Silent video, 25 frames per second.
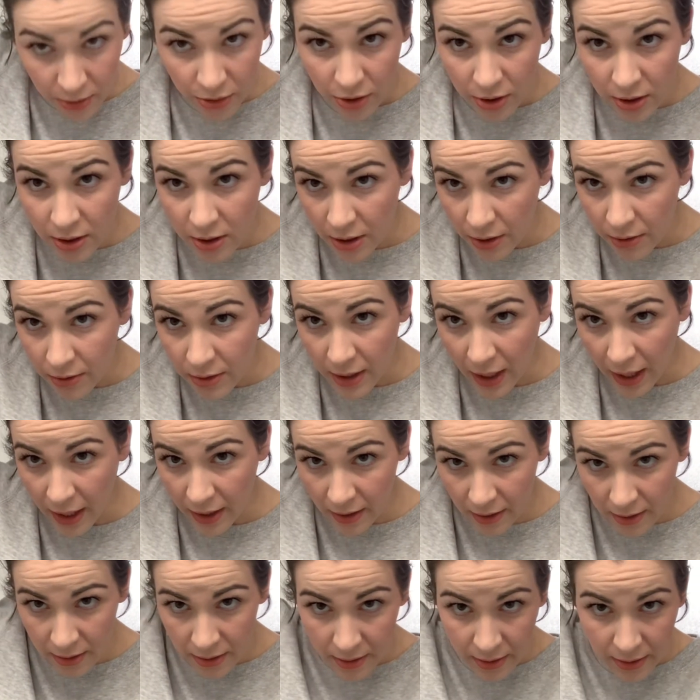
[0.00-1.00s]
just so sad.
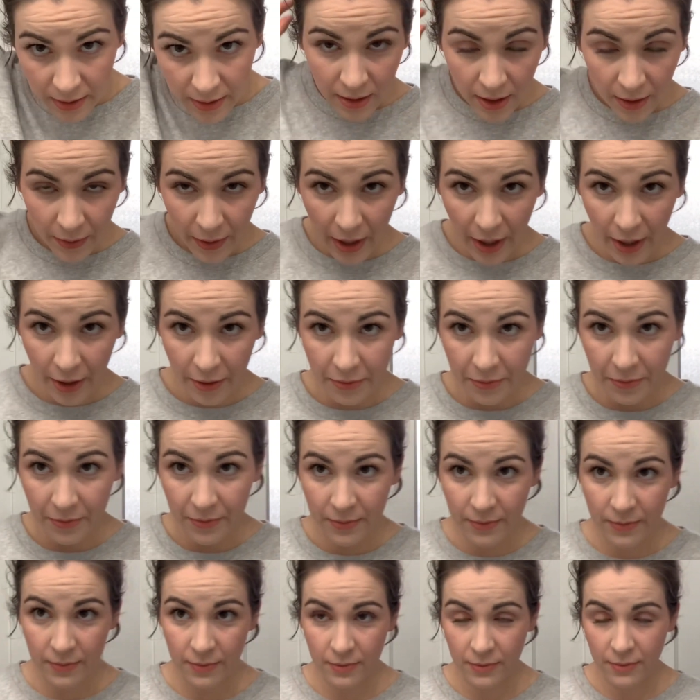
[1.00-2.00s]
There we go.
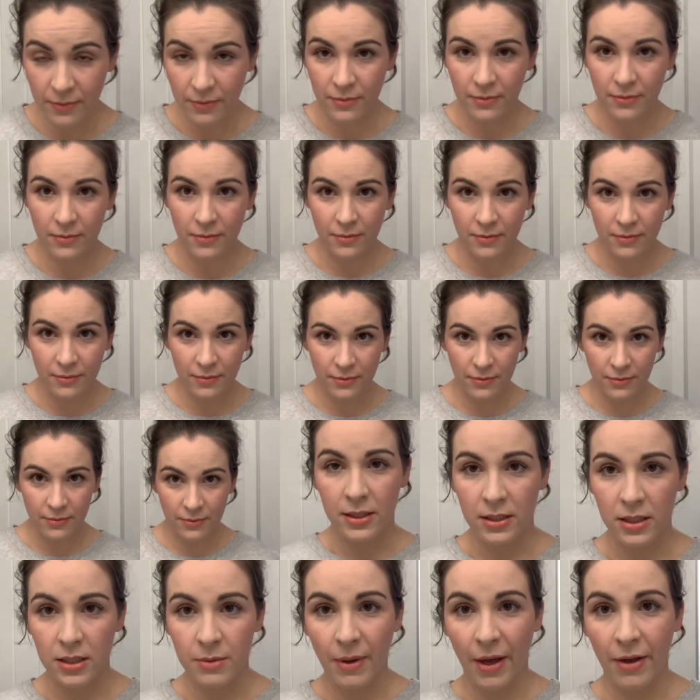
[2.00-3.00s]
This
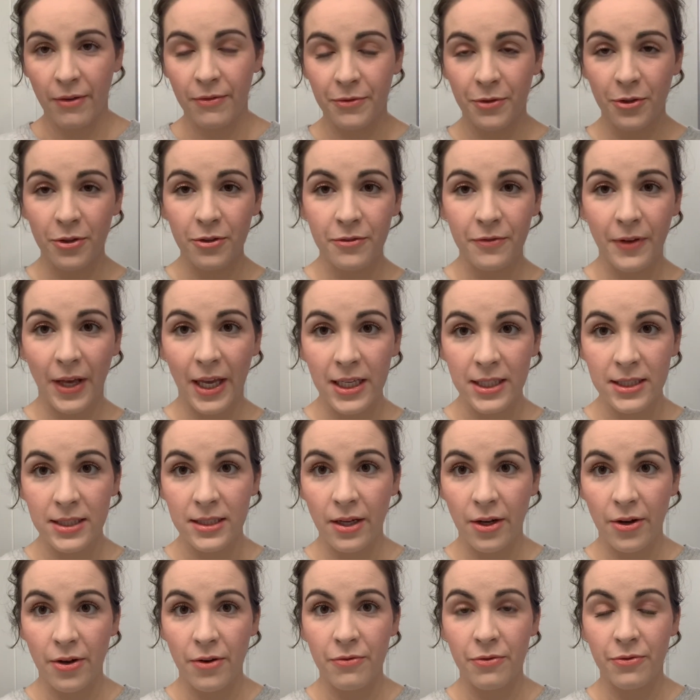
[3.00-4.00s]
is my full face
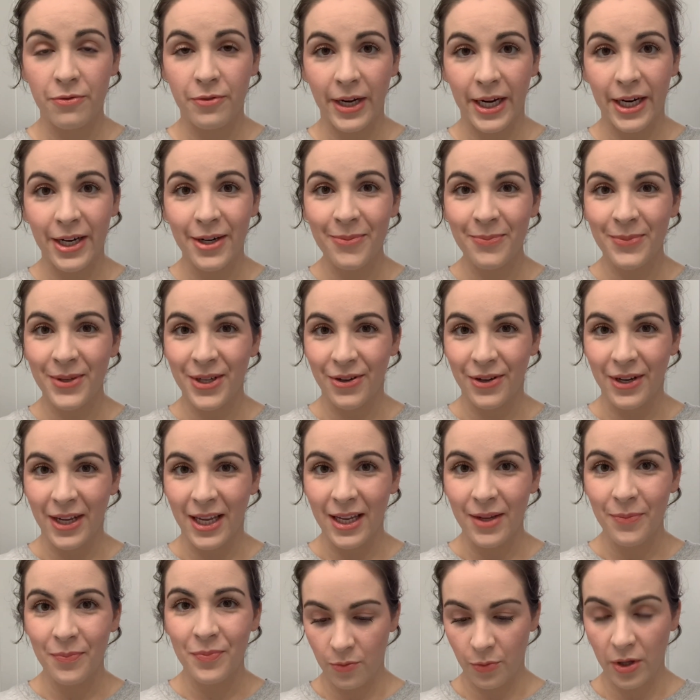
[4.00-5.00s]
of Rare
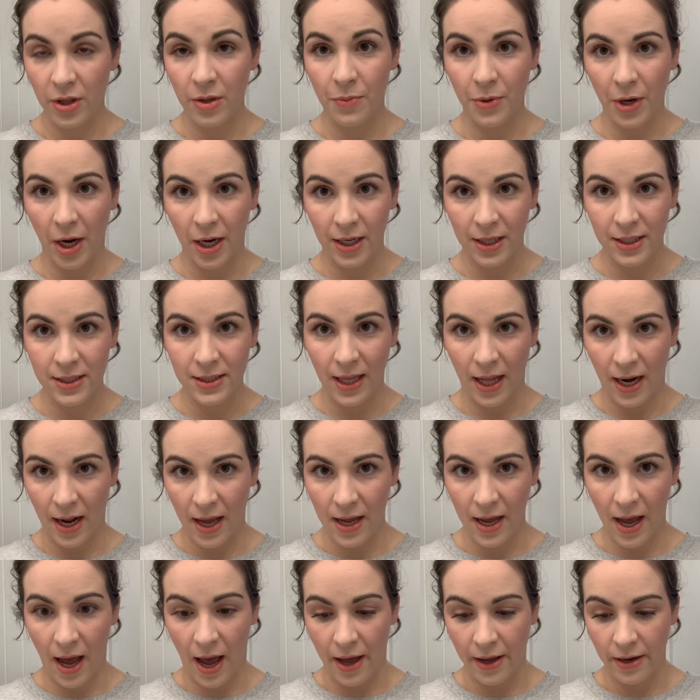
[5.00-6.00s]
Beauty with the products that I
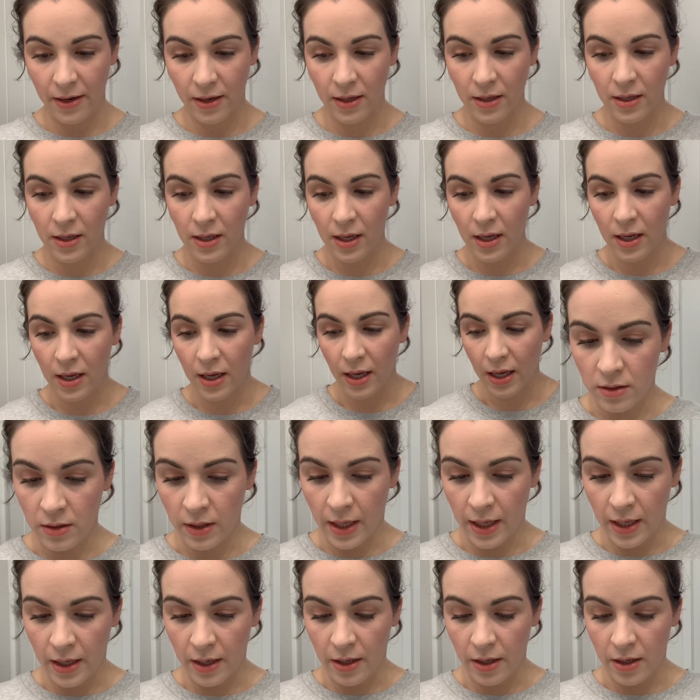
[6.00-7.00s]
had.
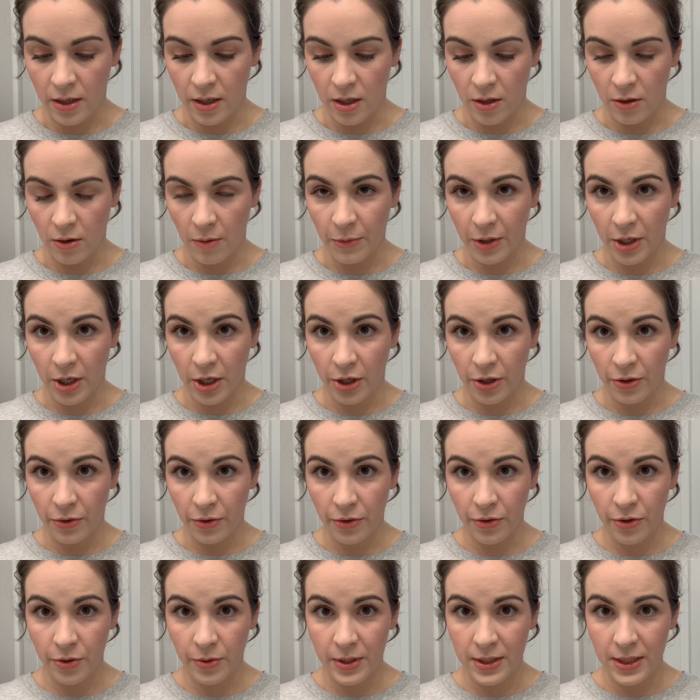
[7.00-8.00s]
Now I'm gonna go
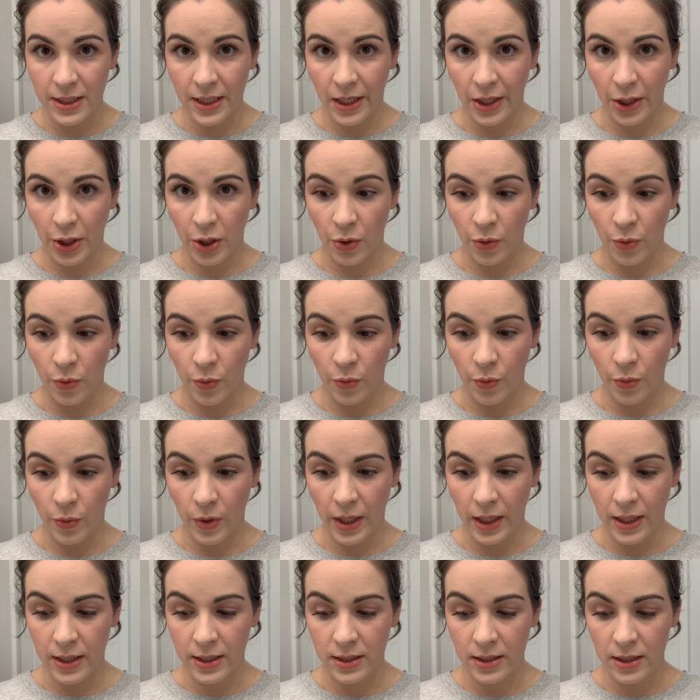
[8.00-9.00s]
through and tell you
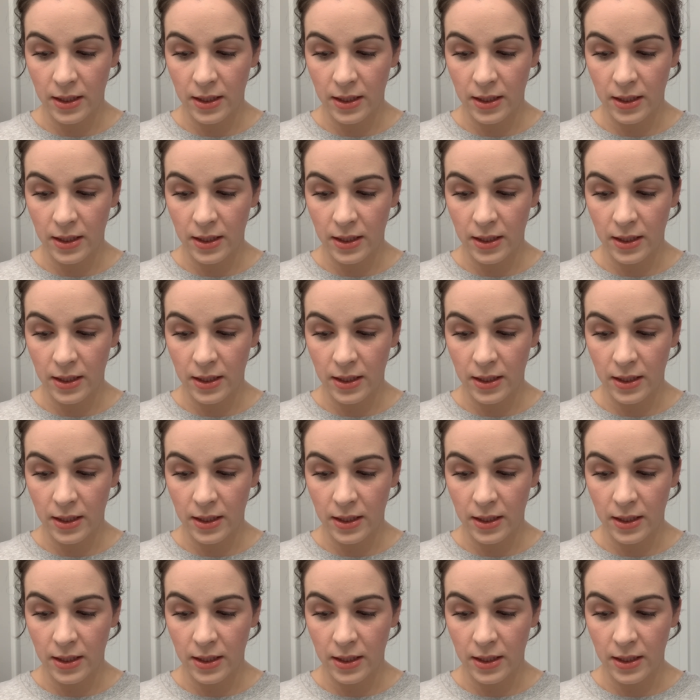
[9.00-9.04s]
what